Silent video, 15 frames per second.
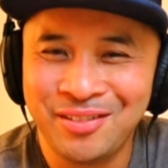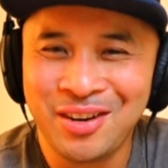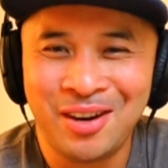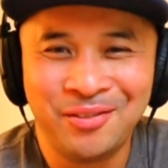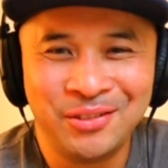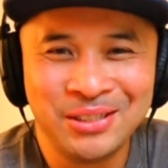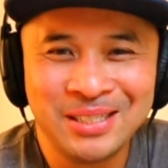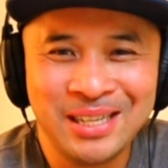have
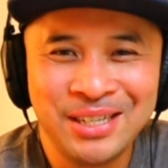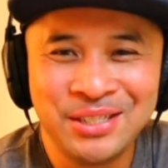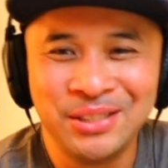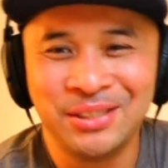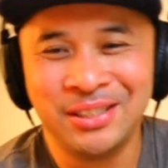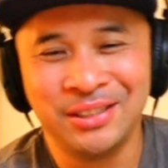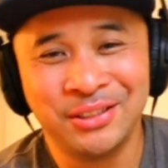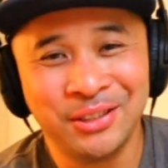
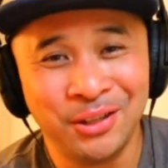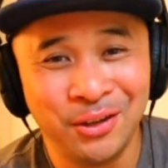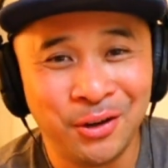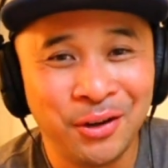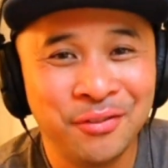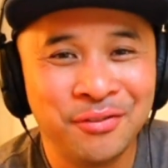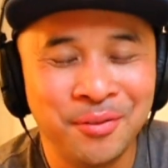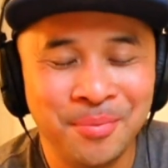conversations and to
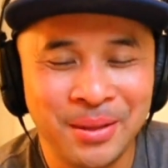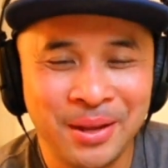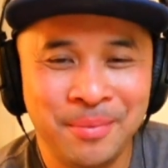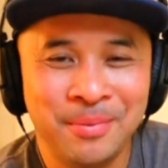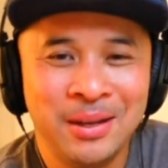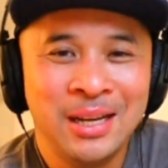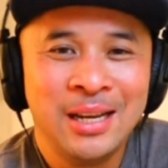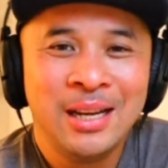learn from
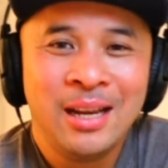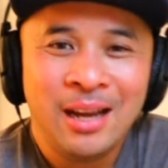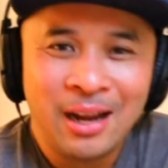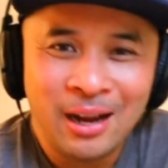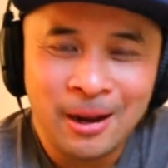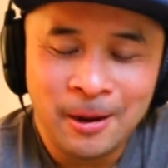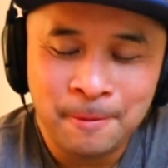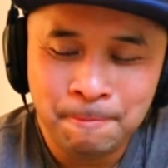them.
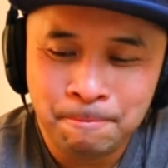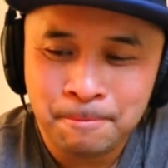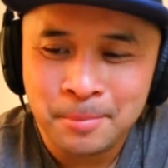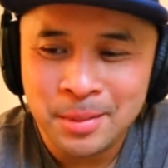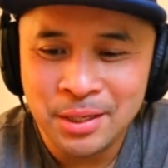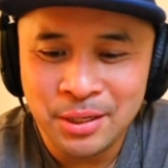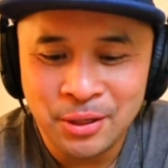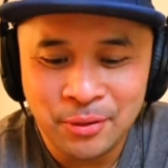
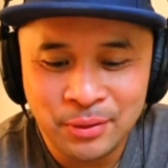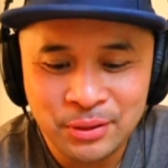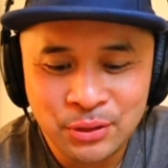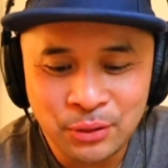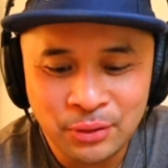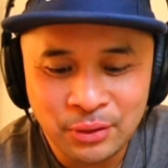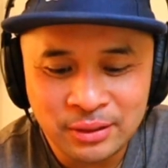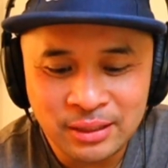And
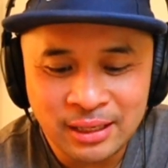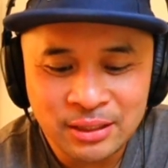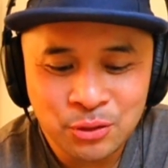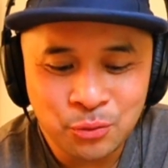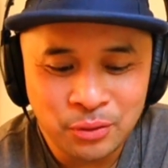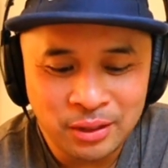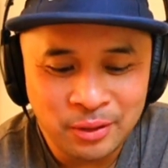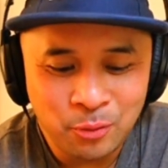so
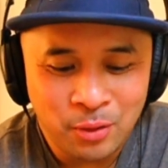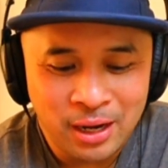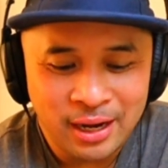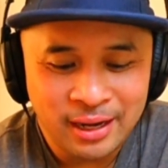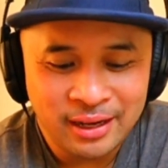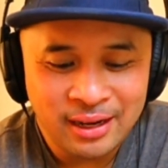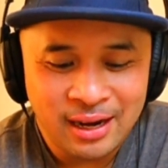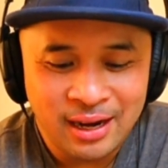that's really
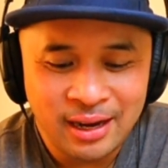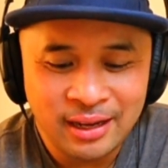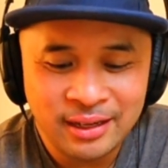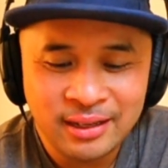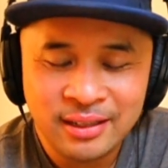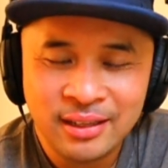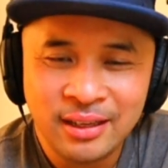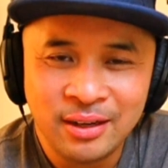why
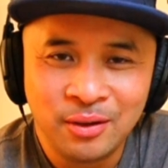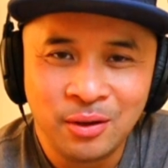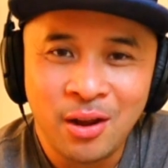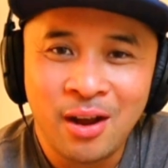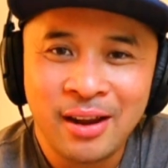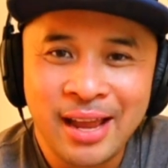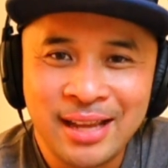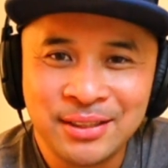I,
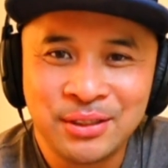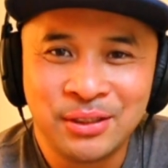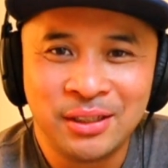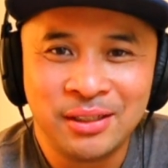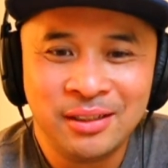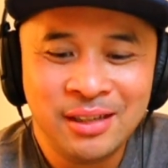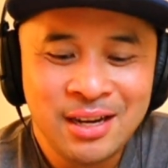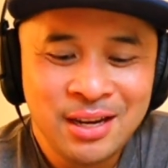long
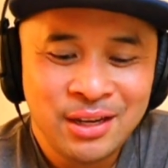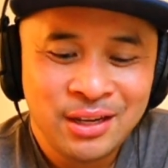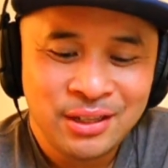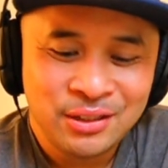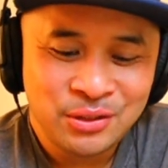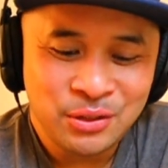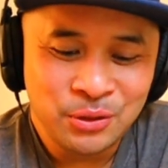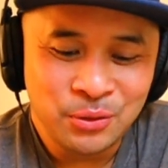answer
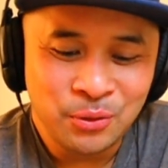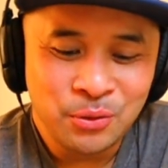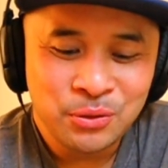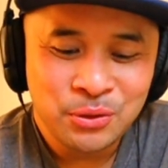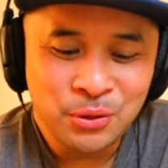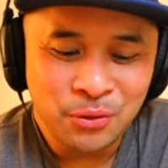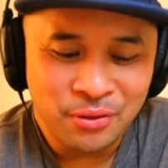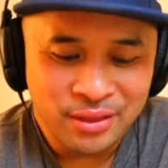to
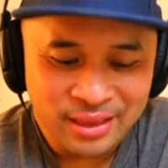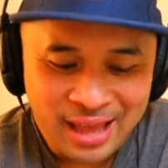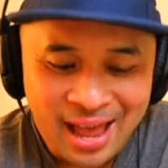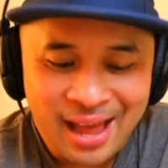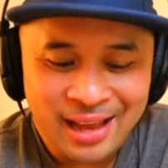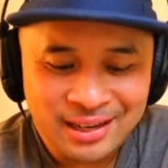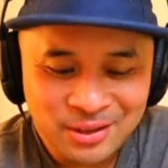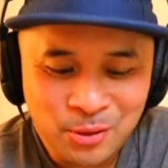
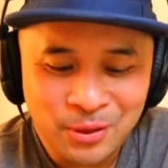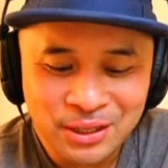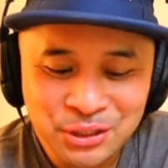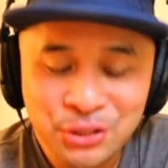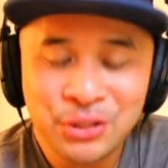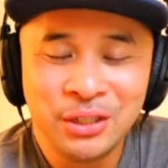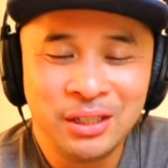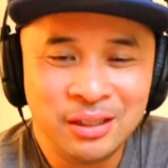that
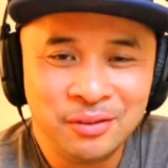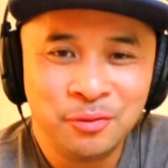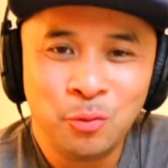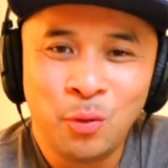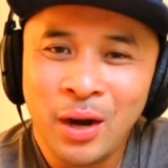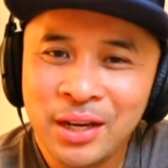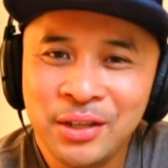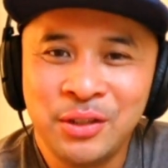question
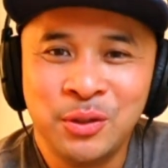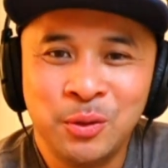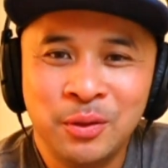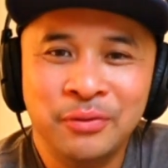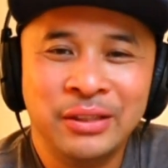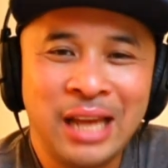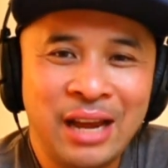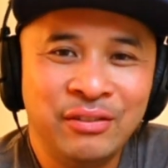of why do you
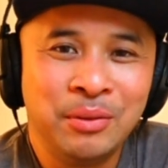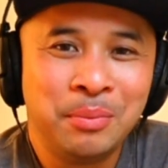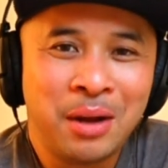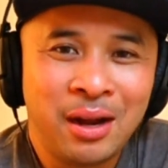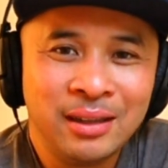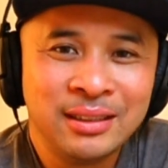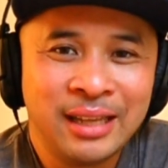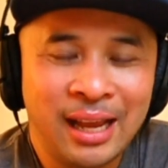even have a
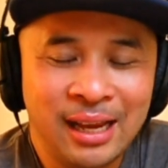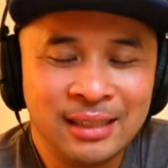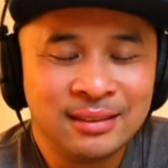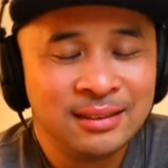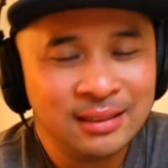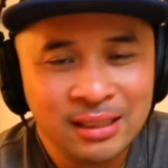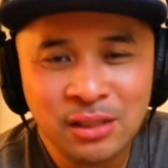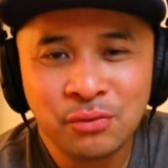
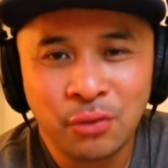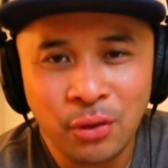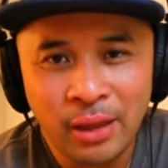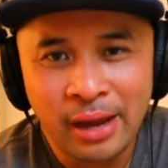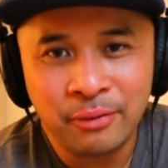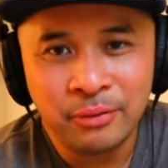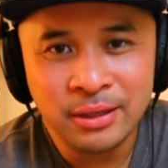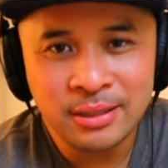podcast, is for
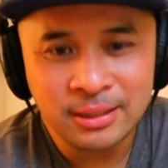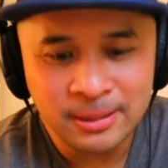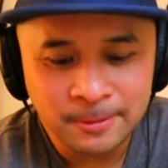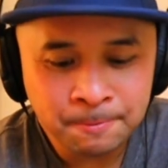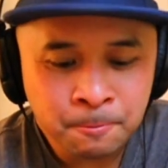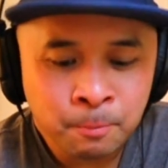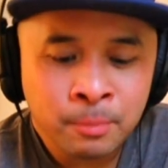that reason.